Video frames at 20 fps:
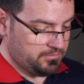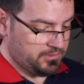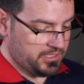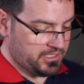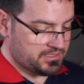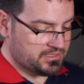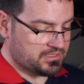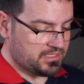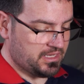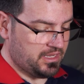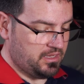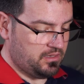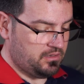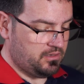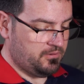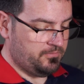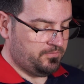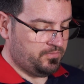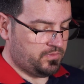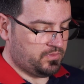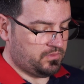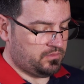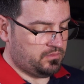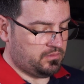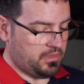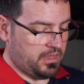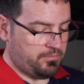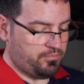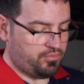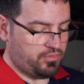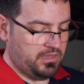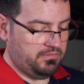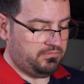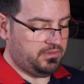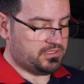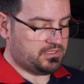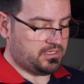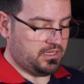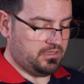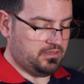Let's say that
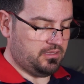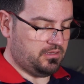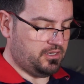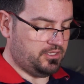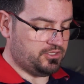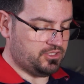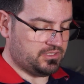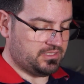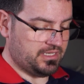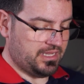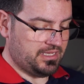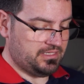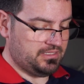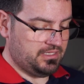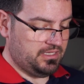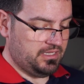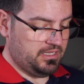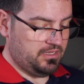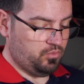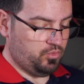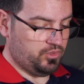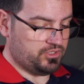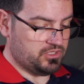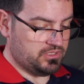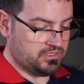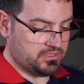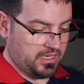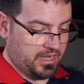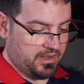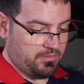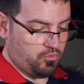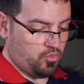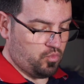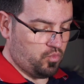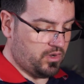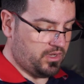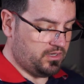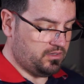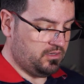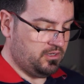previous cut that I just had here, which is camera
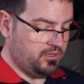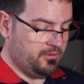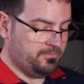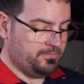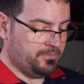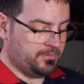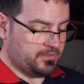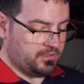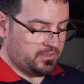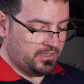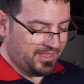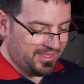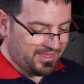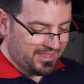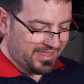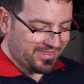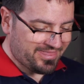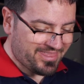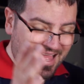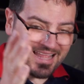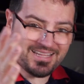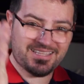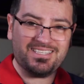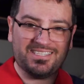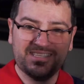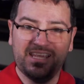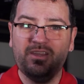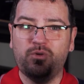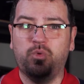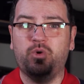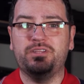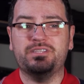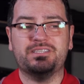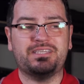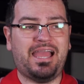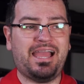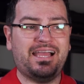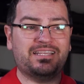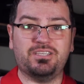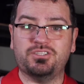1, that sequence
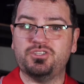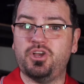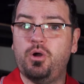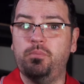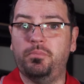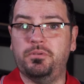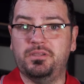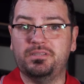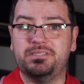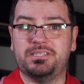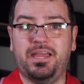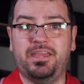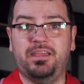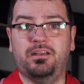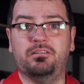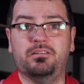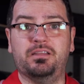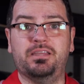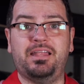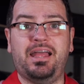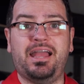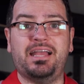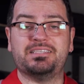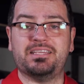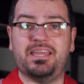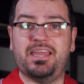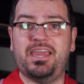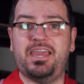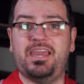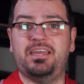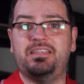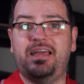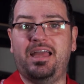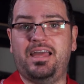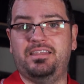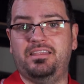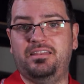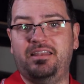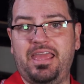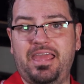has a top and a tail. It has a head
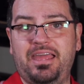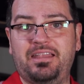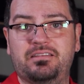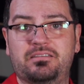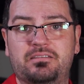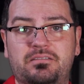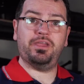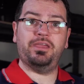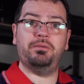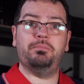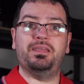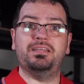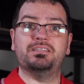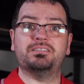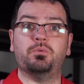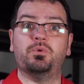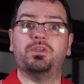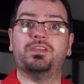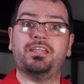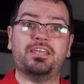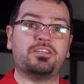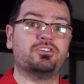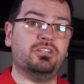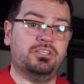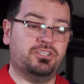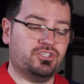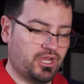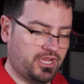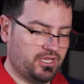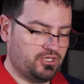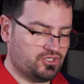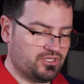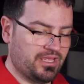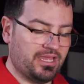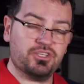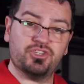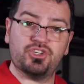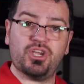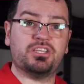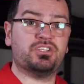and an end. It means that we can actually change
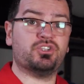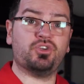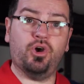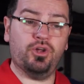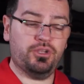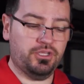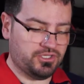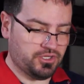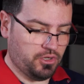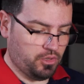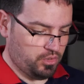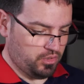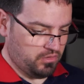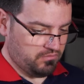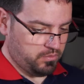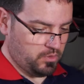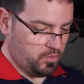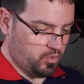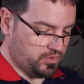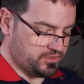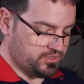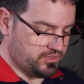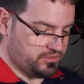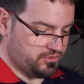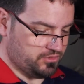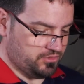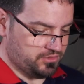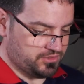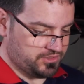that just on its own if we wanted to.